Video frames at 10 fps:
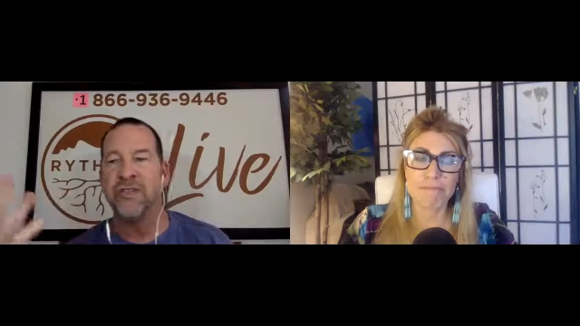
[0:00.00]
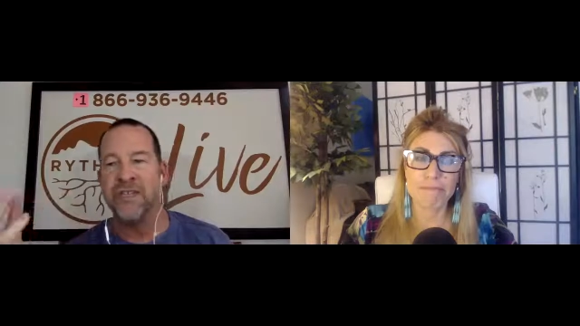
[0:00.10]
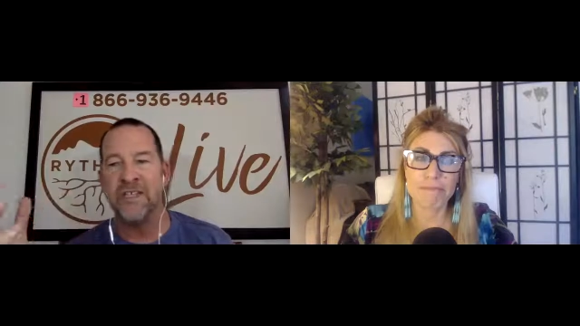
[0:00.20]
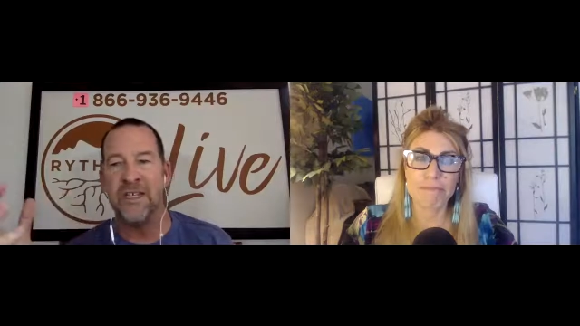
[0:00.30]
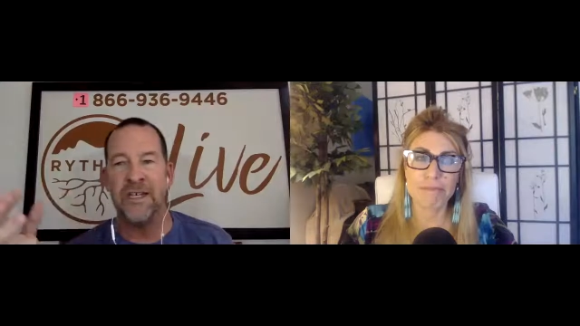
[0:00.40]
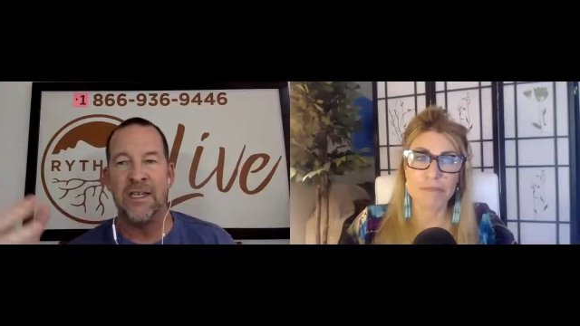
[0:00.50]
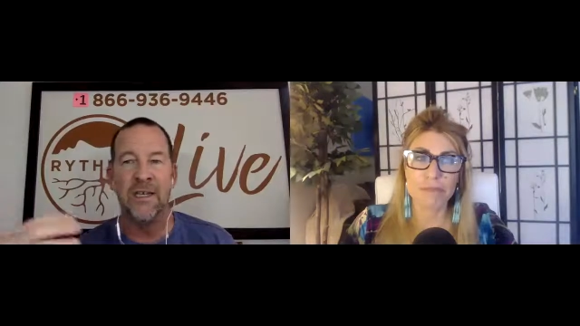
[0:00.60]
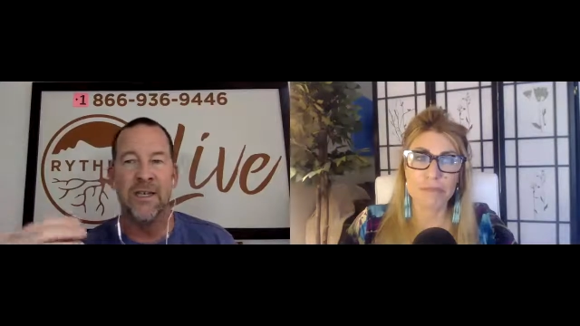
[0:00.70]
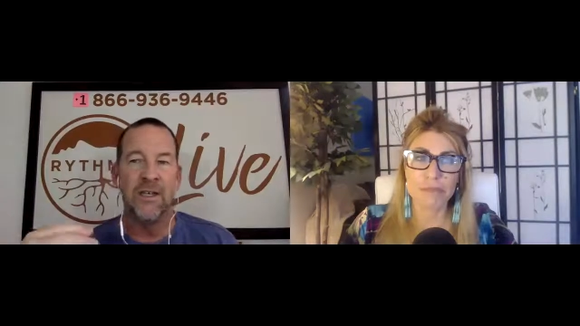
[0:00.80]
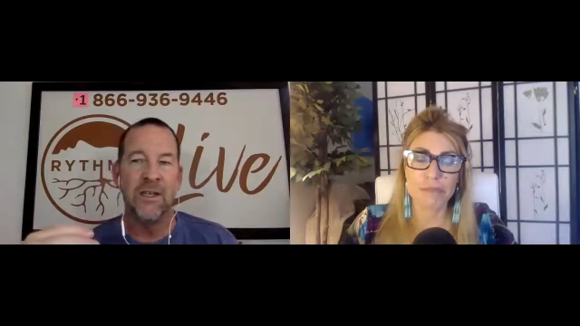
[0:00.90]
Speaker 1: see,
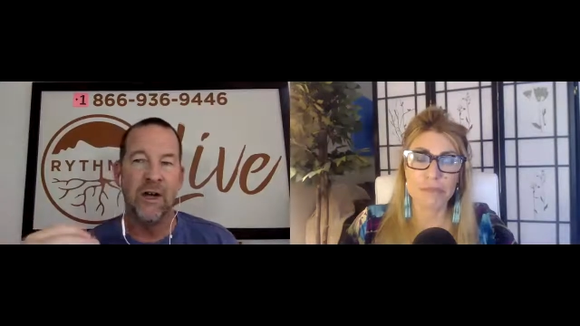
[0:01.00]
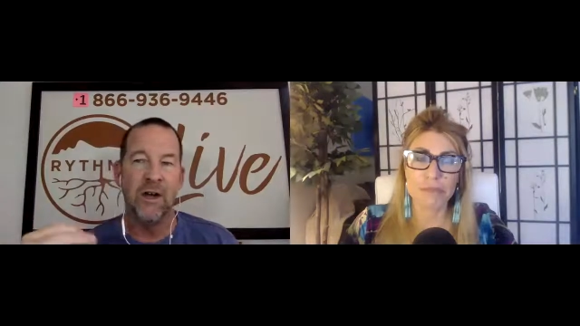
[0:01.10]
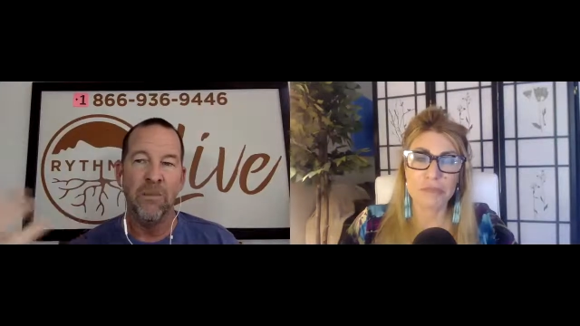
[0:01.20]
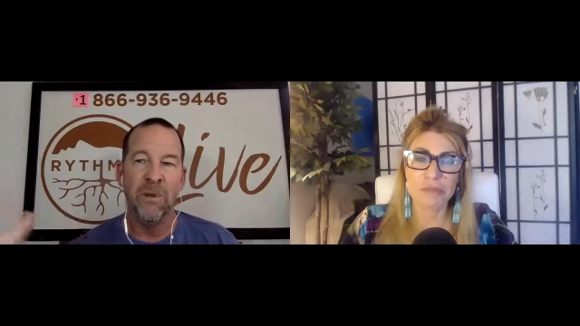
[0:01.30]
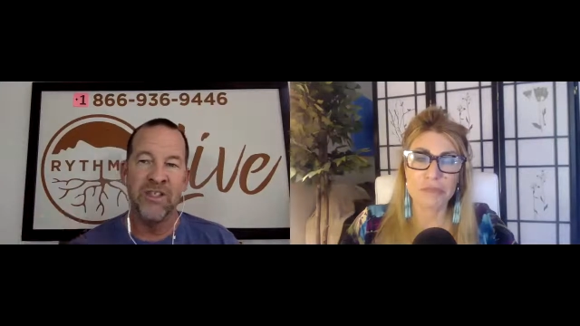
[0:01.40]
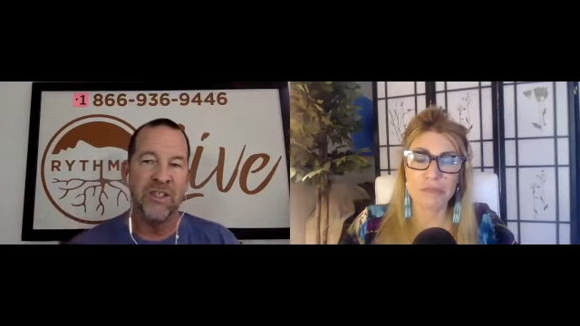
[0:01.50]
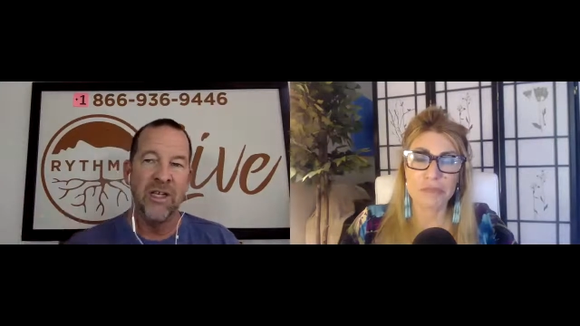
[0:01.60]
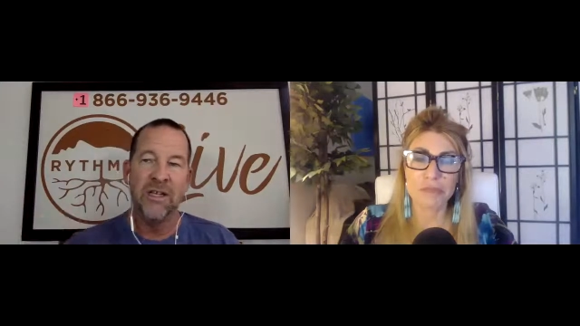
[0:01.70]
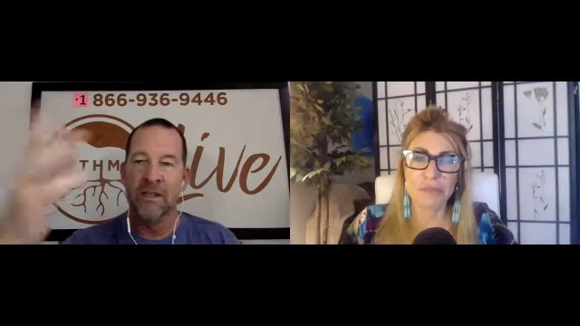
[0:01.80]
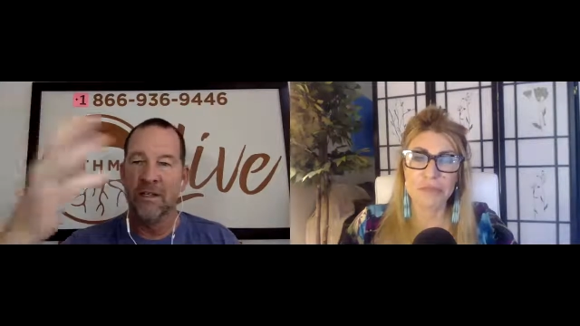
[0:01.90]
you know, a bunch
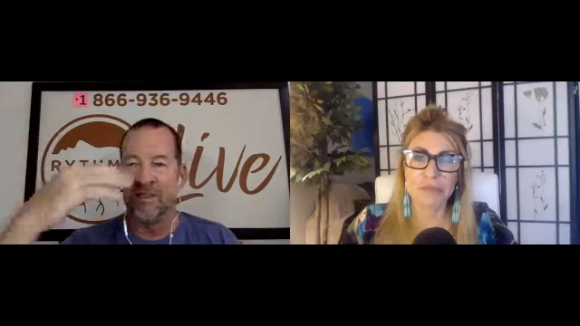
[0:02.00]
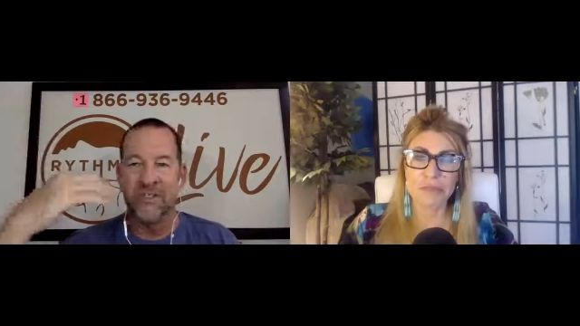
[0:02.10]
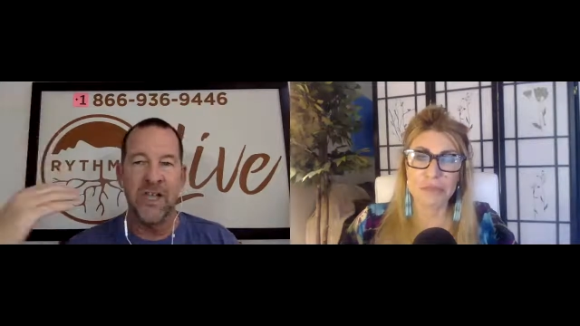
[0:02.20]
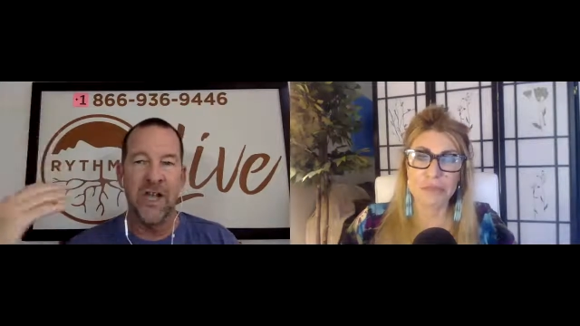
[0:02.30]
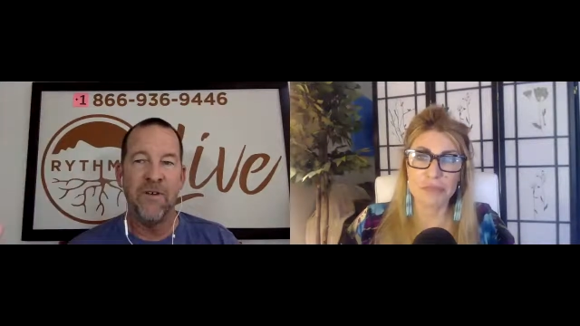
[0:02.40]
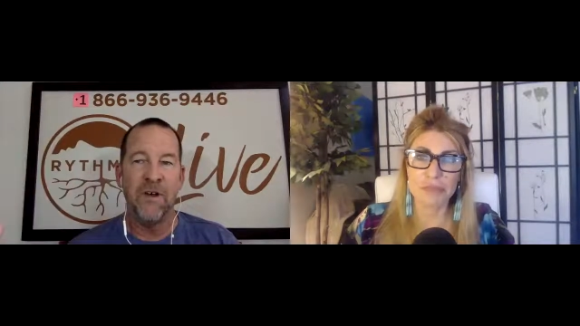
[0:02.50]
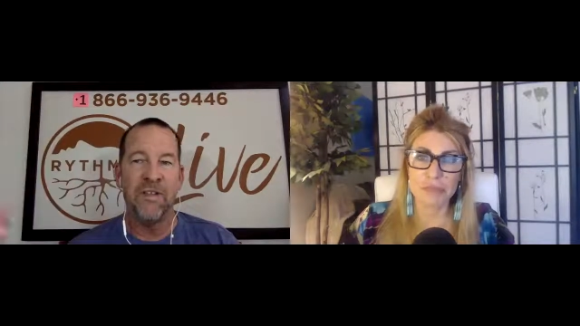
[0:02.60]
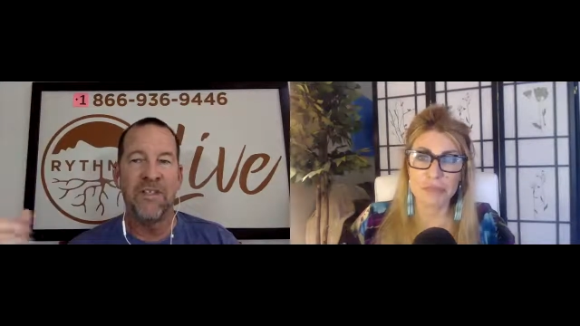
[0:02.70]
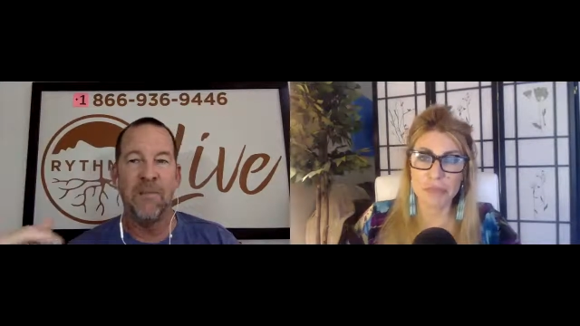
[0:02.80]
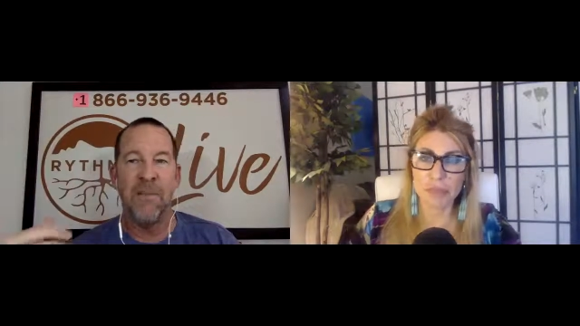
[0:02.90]
of stuff all
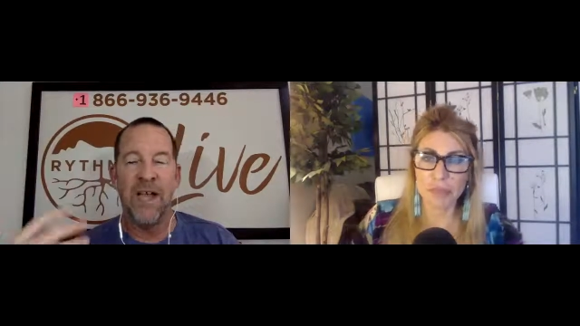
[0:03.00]
the time.